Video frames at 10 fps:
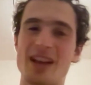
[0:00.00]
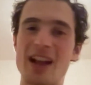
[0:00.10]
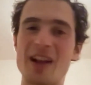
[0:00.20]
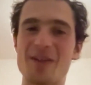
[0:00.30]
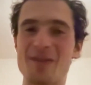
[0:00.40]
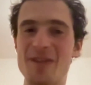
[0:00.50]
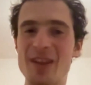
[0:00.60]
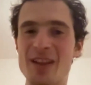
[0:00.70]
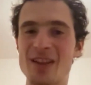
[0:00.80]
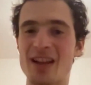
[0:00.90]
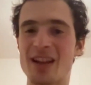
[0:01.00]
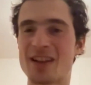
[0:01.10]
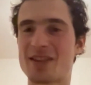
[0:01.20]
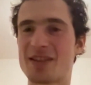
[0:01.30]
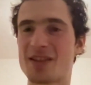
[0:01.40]
and I feel
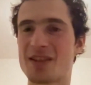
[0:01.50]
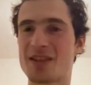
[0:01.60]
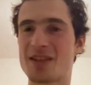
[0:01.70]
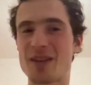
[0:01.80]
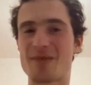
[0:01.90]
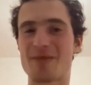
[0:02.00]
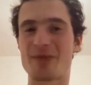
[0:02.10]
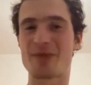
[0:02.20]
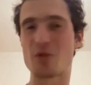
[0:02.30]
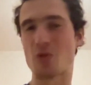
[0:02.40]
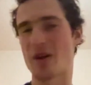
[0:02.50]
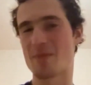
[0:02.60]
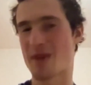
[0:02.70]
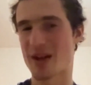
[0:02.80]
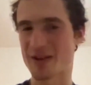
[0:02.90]
like keeping for
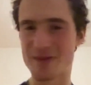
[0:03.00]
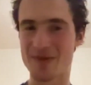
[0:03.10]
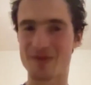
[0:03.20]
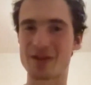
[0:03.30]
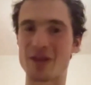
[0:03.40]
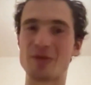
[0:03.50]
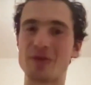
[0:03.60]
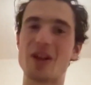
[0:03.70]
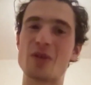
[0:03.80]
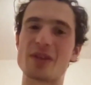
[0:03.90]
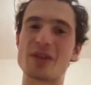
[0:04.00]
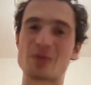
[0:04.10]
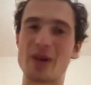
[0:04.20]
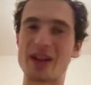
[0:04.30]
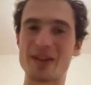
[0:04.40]
1 month, the lowest
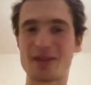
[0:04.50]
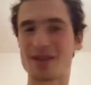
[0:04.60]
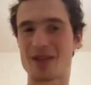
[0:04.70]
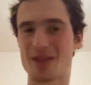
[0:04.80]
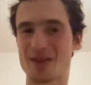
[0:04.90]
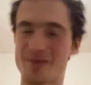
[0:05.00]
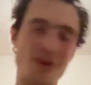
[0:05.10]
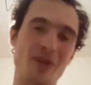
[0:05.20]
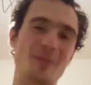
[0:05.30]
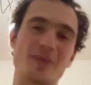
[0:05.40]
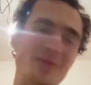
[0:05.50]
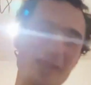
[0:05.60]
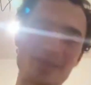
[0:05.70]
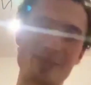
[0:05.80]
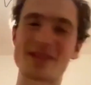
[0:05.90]
weight for
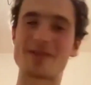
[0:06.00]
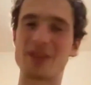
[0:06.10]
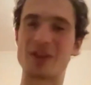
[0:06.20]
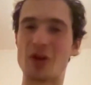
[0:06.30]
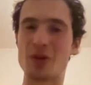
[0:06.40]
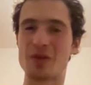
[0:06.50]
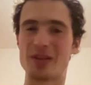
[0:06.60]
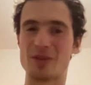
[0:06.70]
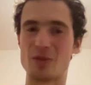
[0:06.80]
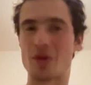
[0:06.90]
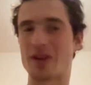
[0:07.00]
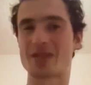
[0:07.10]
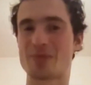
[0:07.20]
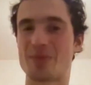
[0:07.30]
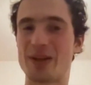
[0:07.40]
a specific goal, it
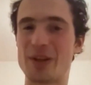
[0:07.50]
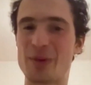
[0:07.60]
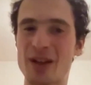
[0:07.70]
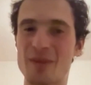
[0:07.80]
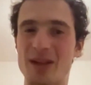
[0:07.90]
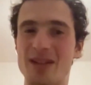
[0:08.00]
works pretty well.